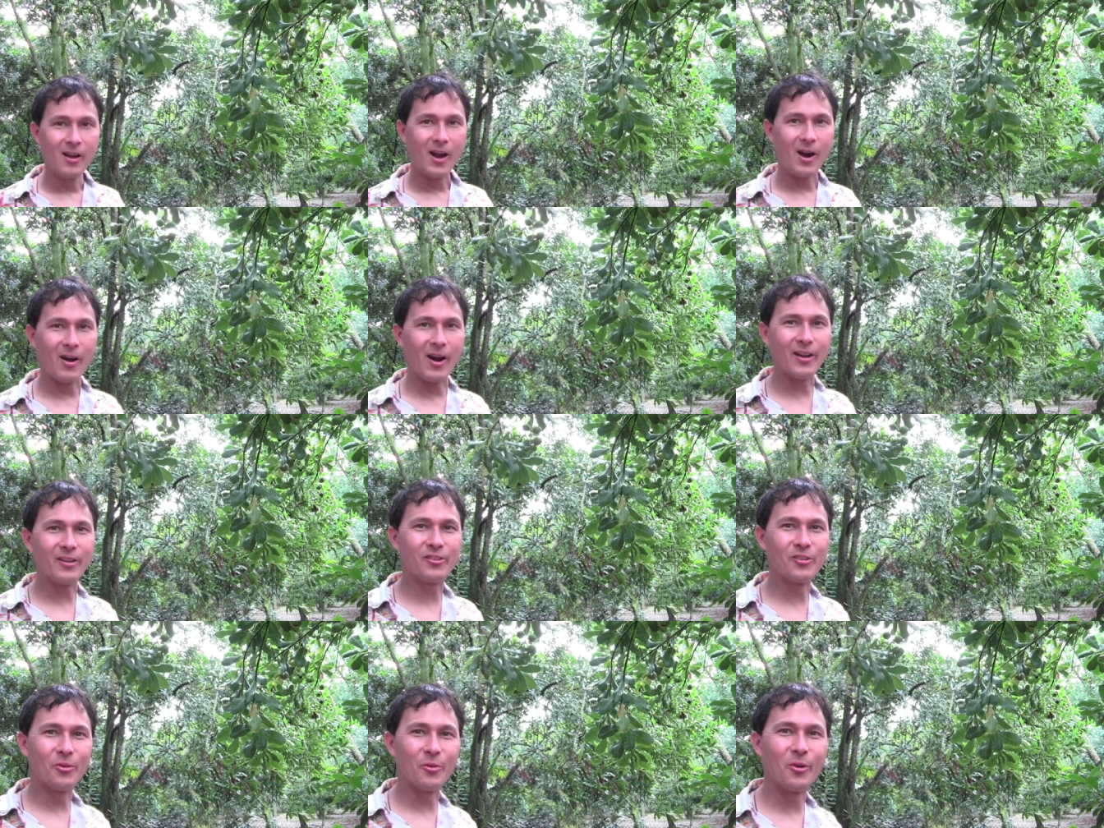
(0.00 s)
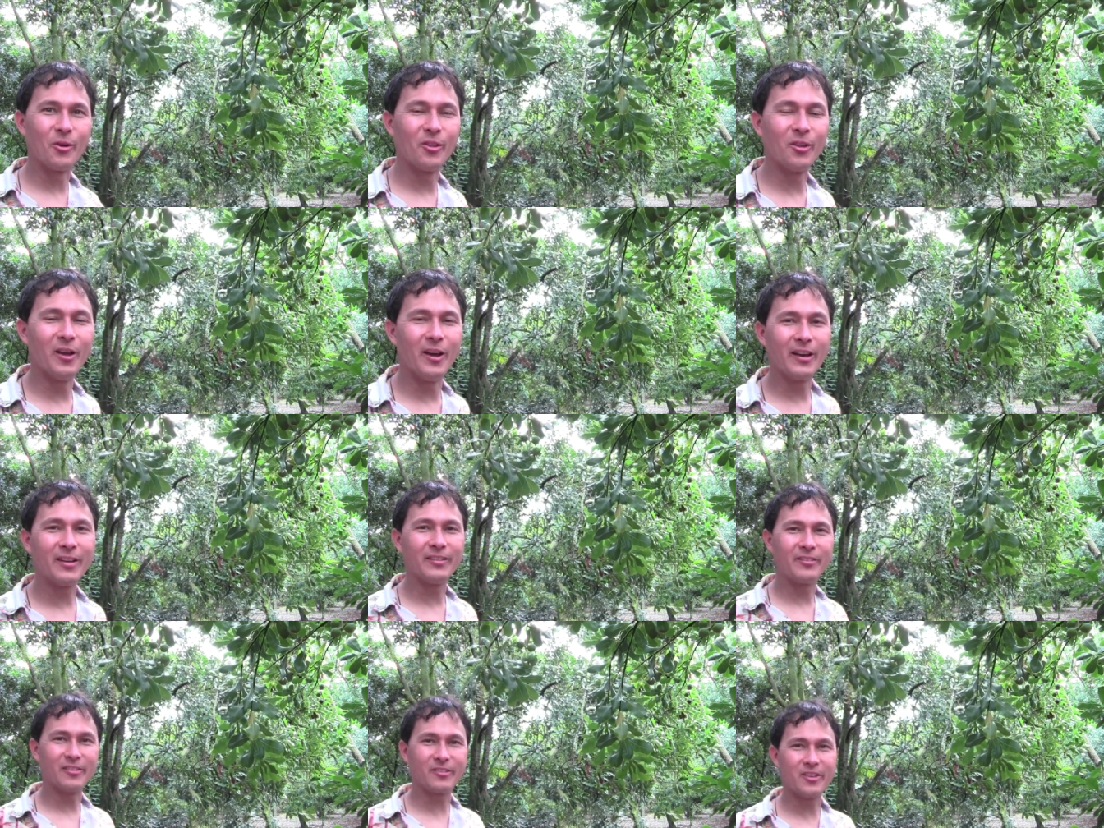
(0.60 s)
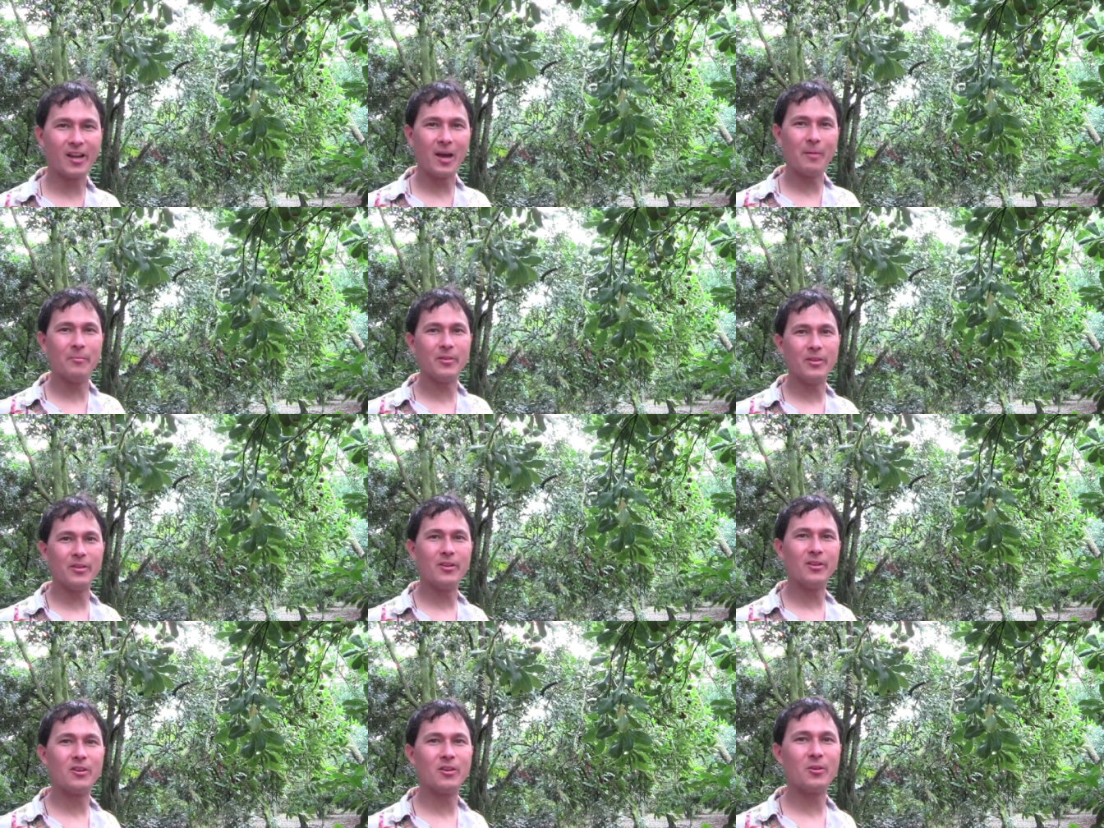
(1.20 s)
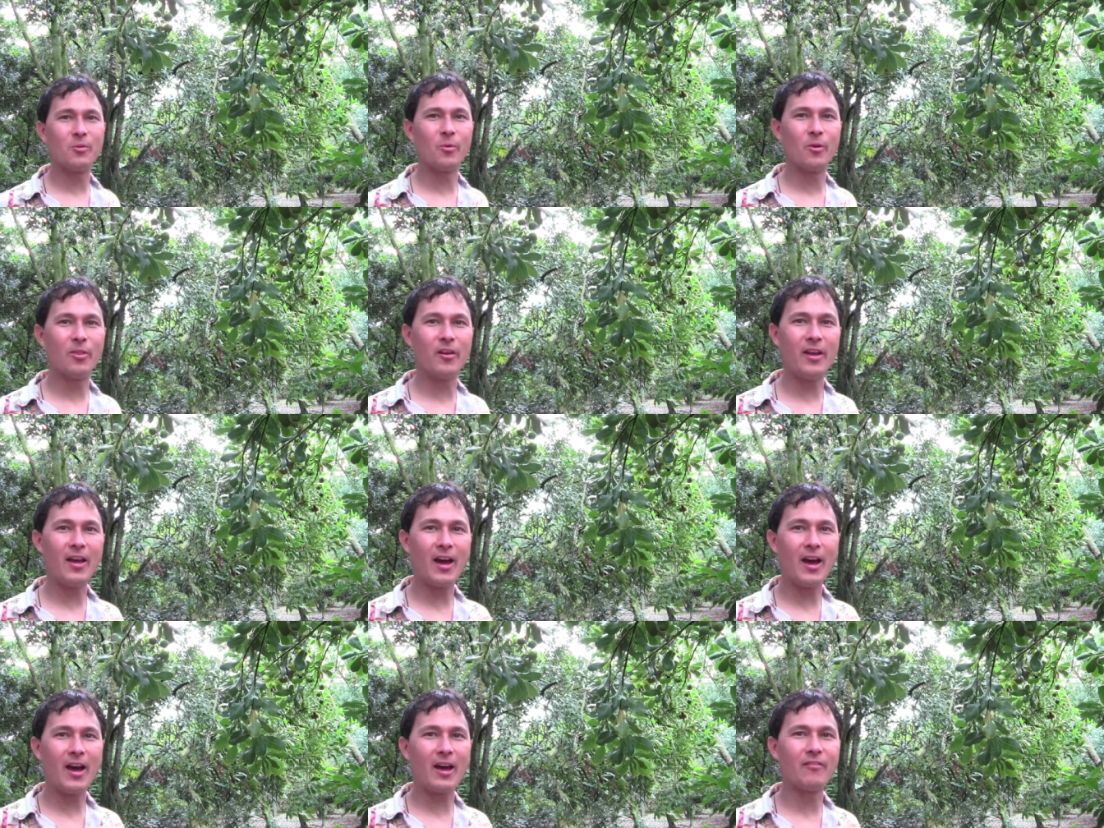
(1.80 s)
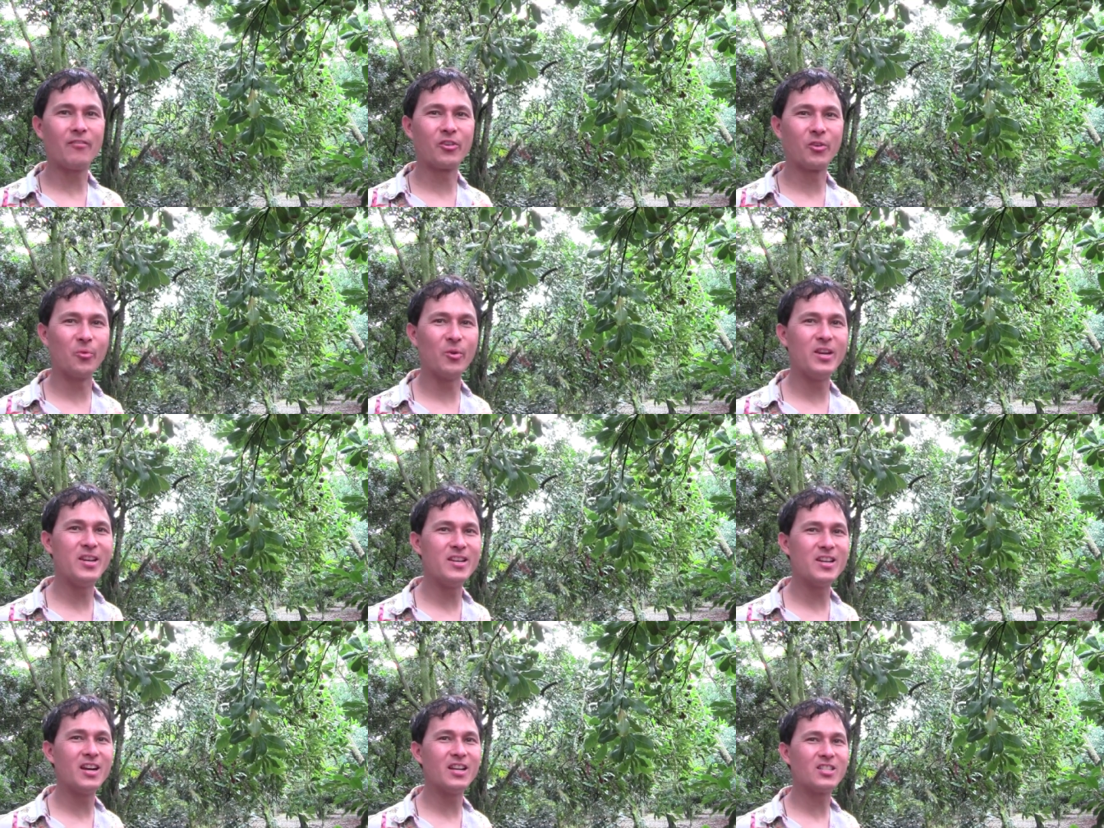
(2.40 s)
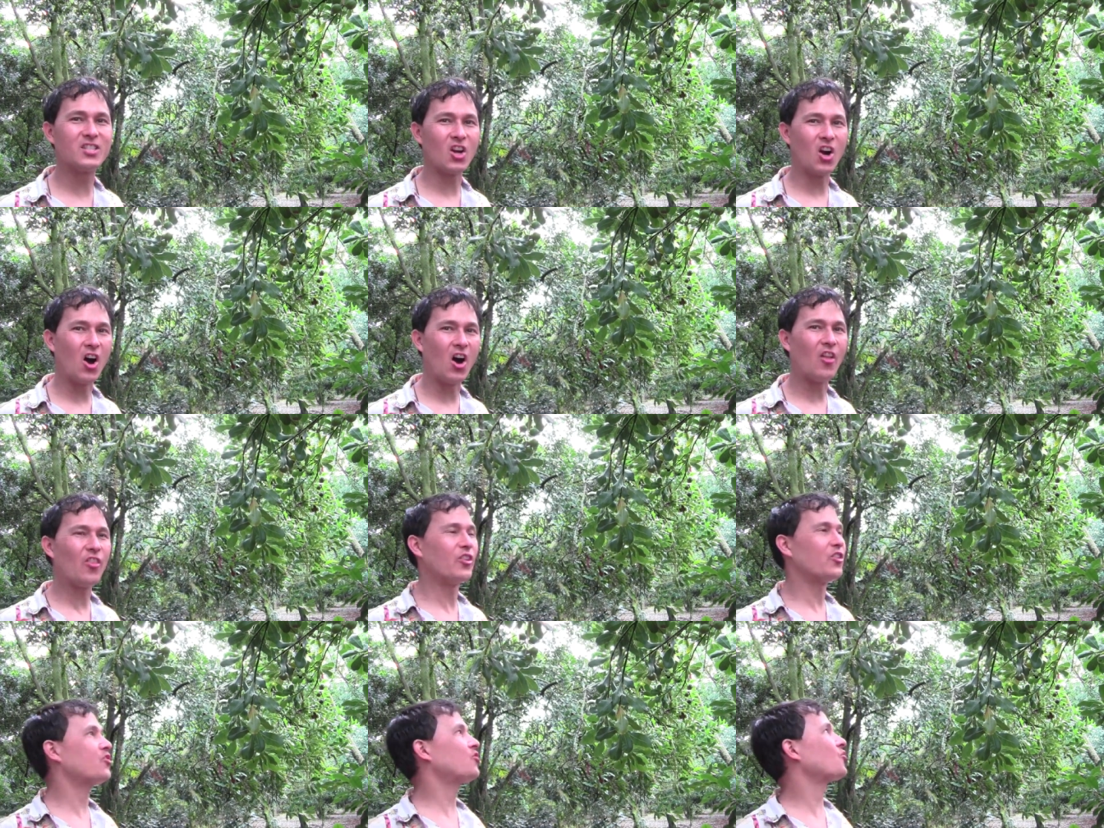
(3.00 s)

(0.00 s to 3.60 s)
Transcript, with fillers: All right, so we're in luck. It's the time of year where they have green nuts on the